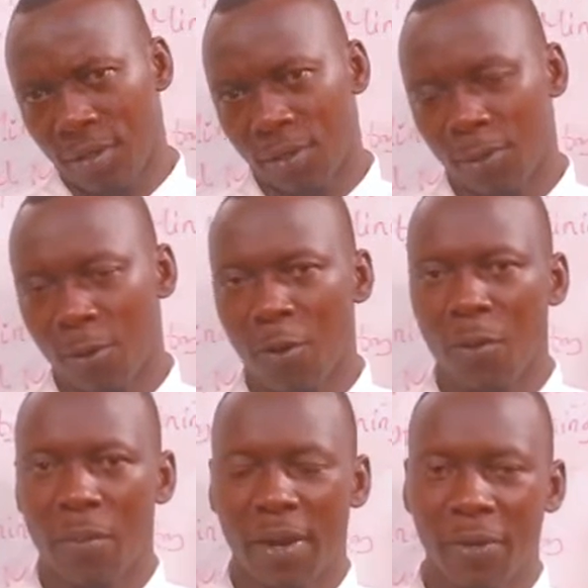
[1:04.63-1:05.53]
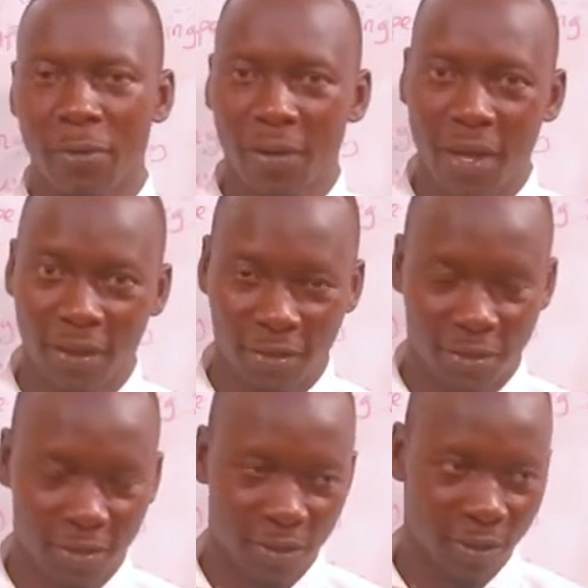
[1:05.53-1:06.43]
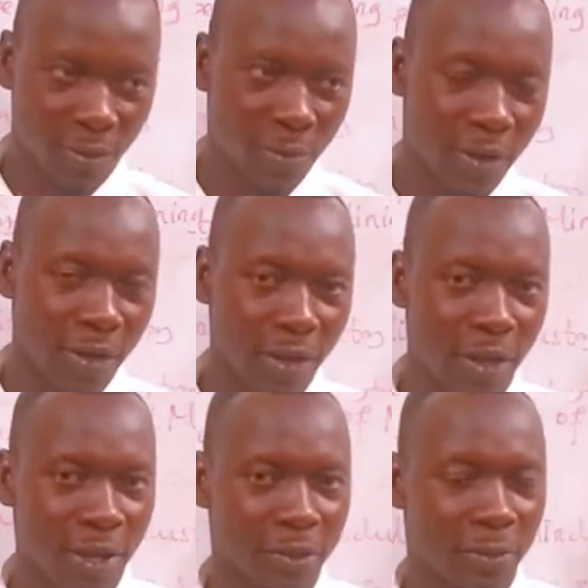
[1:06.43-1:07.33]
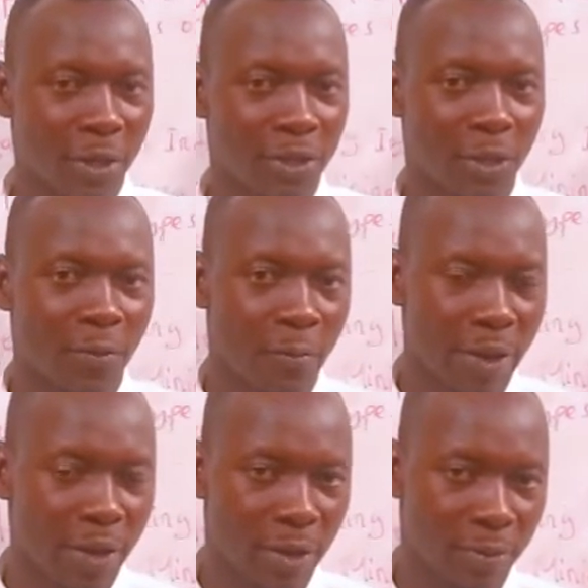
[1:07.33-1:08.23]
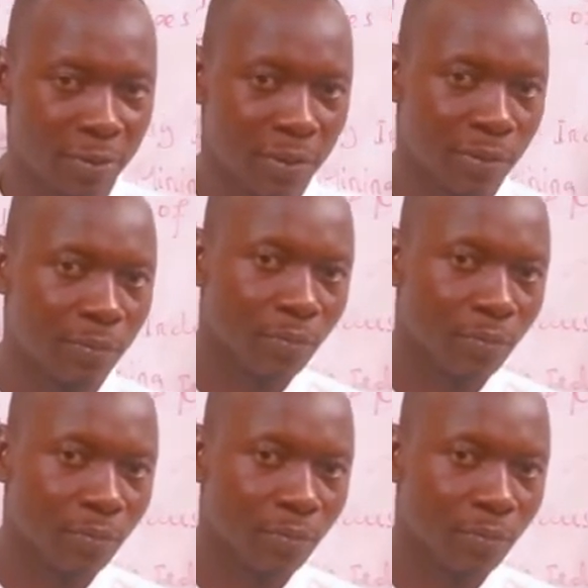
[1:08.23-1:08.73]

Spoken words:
So by doing that, during the extraction of minerals,